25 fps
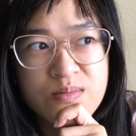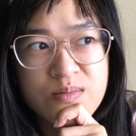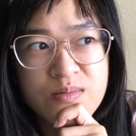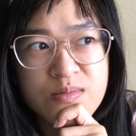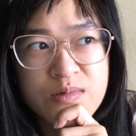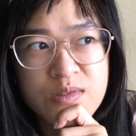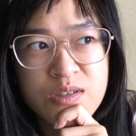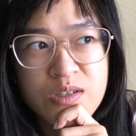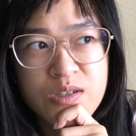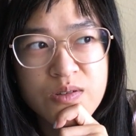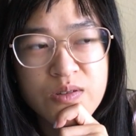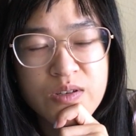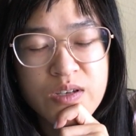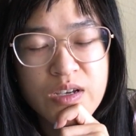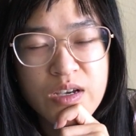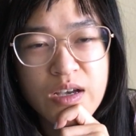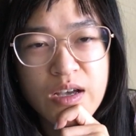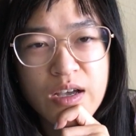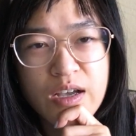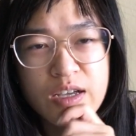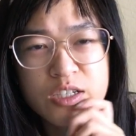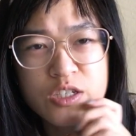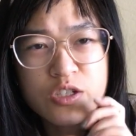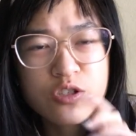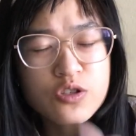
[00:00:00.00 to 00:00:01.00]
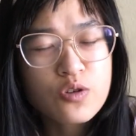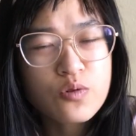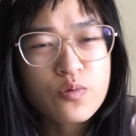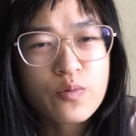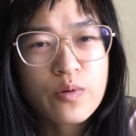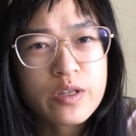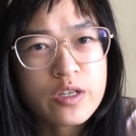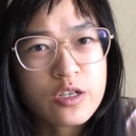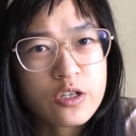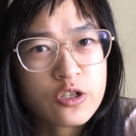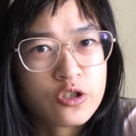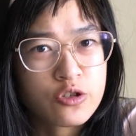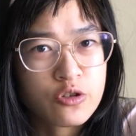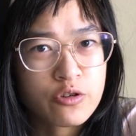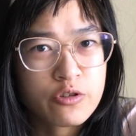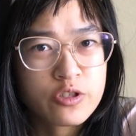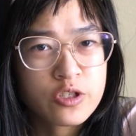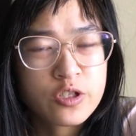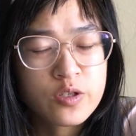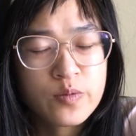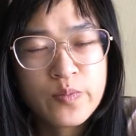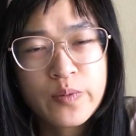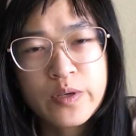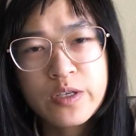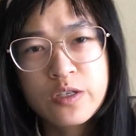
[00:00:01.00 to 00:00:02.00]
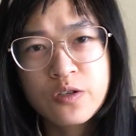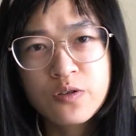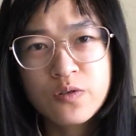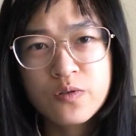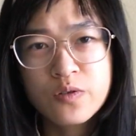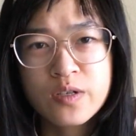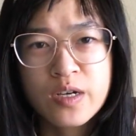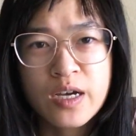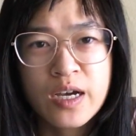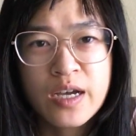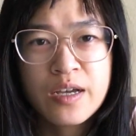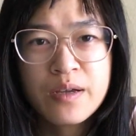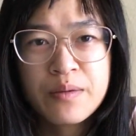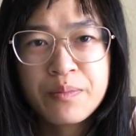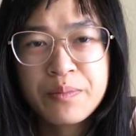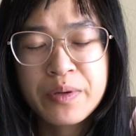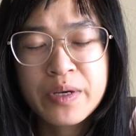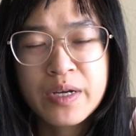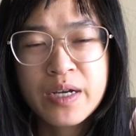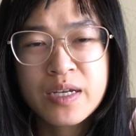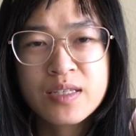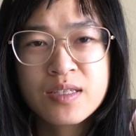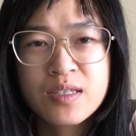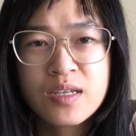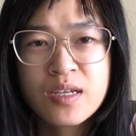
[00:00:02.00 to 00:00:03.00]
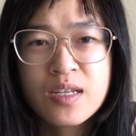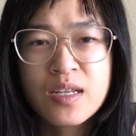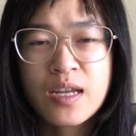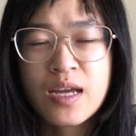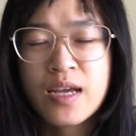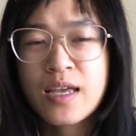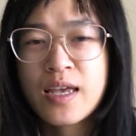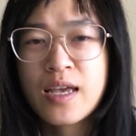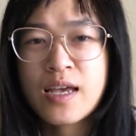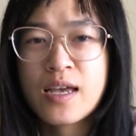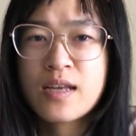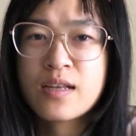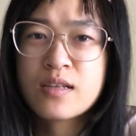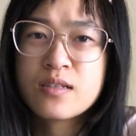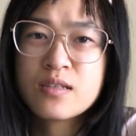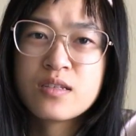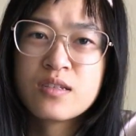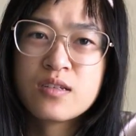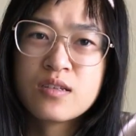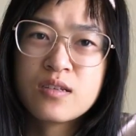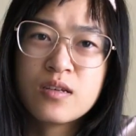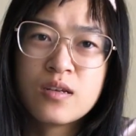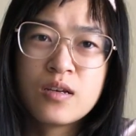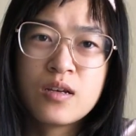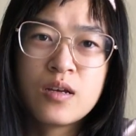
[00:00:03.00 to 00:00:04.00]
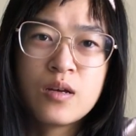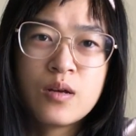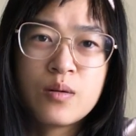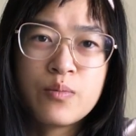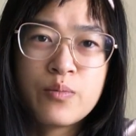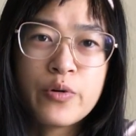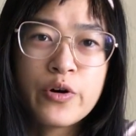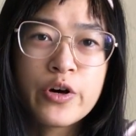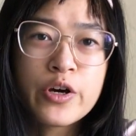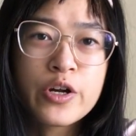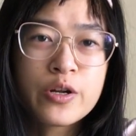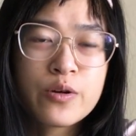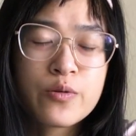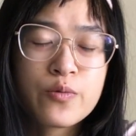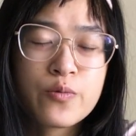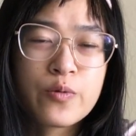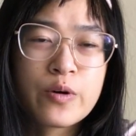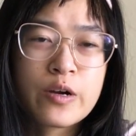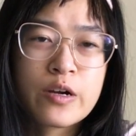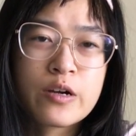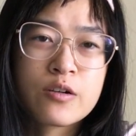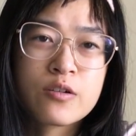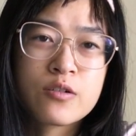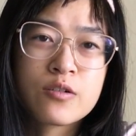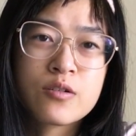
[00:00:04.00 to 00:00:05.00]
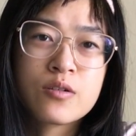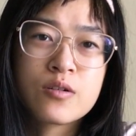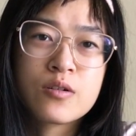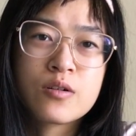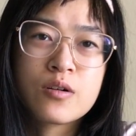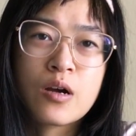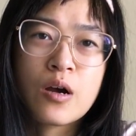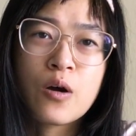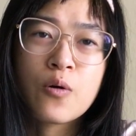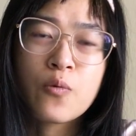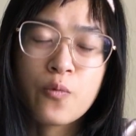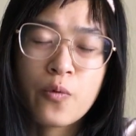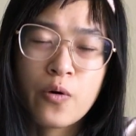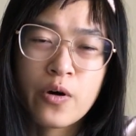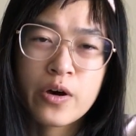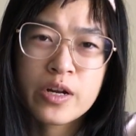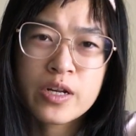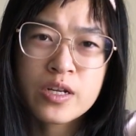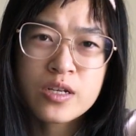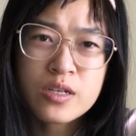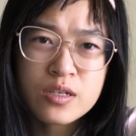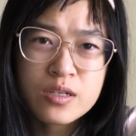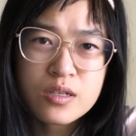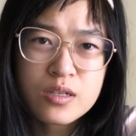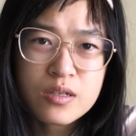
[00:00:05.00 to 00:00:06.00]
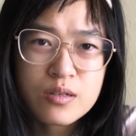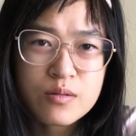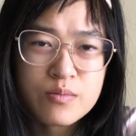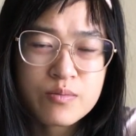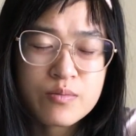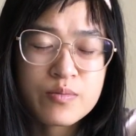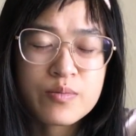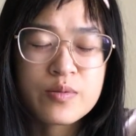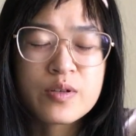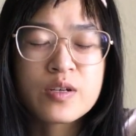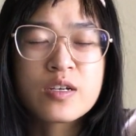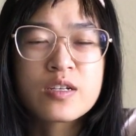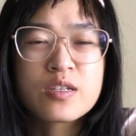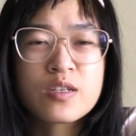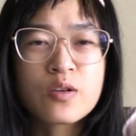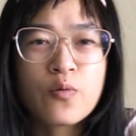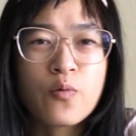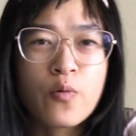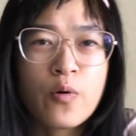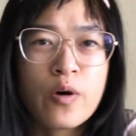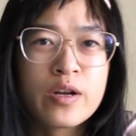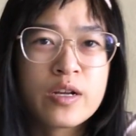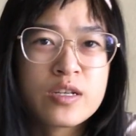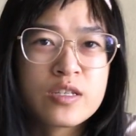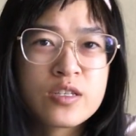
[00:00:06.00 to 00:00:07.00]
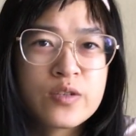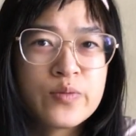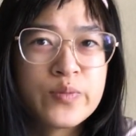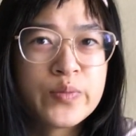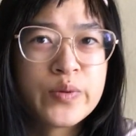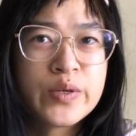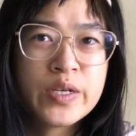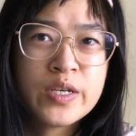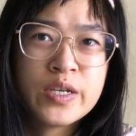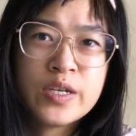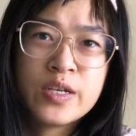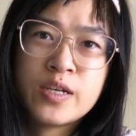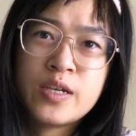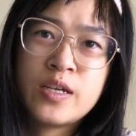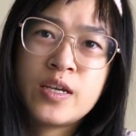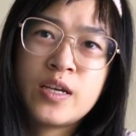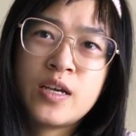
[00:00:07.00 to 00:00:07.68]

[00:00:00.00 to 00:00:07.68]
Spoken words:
So yeah, I just don't want the shorts to be too tight because then I can't put it where I want it, because I want it to be